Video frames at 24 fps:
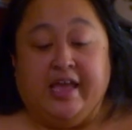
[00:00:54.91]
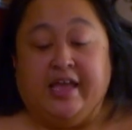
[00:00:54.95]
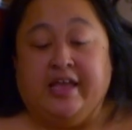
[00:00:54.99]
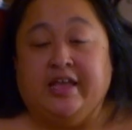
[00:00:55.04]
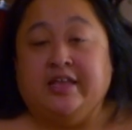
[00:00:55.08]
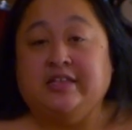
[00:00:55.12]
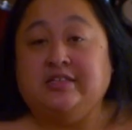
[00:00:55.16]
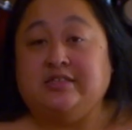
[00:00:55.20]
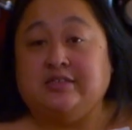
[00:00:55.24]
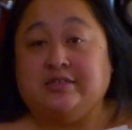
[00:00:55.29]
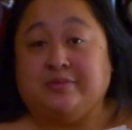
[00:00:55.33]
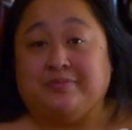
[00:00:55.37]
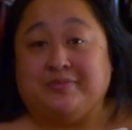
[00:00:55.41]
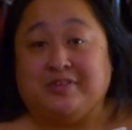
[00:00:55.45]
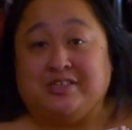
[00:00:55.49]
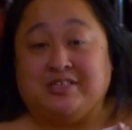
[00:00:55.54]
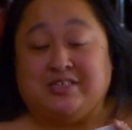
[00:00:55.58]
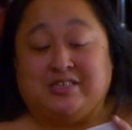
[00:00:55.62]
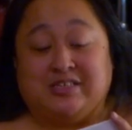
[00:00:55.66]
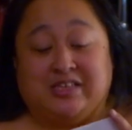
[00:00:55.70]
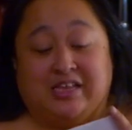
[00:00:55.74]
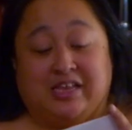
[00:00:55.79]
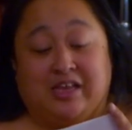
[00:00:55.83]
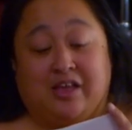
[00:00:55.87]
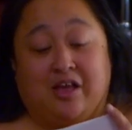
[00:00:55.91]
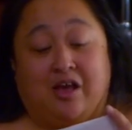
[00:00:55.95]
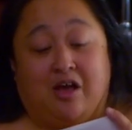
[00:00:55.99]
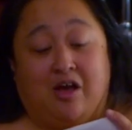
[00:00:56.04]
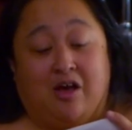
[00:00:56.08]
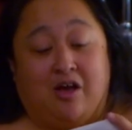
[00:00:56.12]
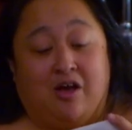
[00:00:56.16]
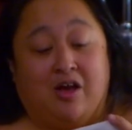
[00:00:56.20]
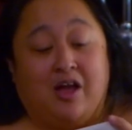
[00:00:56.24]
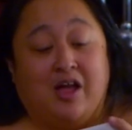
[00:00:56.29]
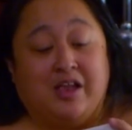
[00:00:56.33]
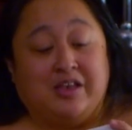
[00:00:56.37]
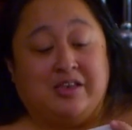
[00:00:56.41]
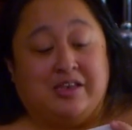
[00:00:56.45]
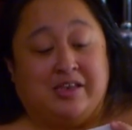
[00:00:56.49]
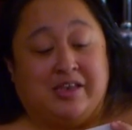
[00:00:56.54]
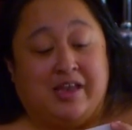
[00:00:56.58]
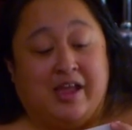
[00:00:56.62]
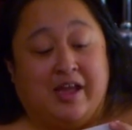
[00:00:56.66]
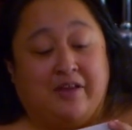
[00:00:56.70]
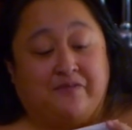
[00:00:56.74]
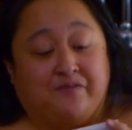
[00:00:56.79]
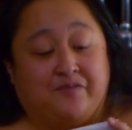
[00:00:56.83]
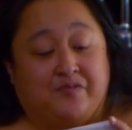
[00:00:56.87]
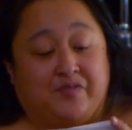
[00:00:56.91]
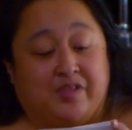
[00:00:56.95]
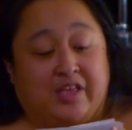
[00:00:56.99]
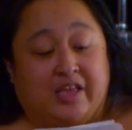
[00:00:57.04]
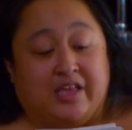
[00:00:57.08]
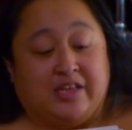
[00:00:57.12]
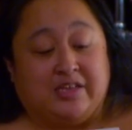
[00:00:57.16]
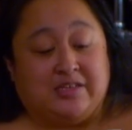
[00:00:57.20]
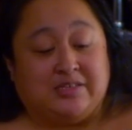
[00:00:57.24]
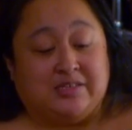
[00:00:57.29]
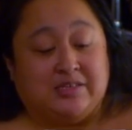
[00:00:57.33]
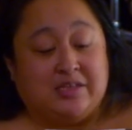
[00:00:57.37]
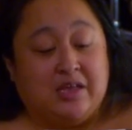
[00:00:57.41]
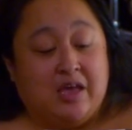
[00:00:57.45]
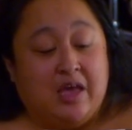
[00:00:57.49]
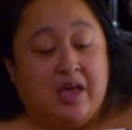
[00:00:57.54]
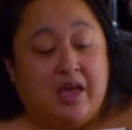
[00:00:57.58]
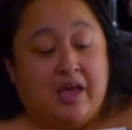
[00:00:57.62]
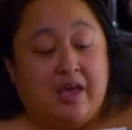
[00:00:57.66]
Intimacy on Netflix.